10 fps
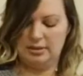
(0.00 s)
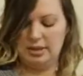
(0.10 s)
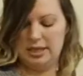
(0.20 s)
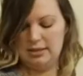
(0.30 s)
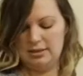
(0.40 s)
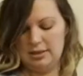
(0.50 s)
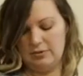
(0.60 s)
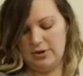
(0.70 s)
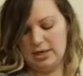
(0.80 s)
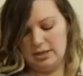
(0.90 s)
the light is
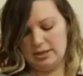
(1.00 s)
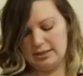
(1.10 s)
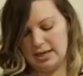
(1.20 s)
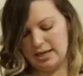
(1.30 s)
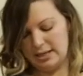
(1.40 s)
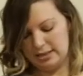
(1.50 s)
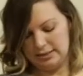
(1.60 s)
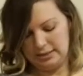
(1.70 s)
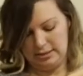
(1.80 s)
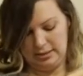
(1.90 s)
not right in his
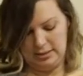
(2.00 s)
eyes.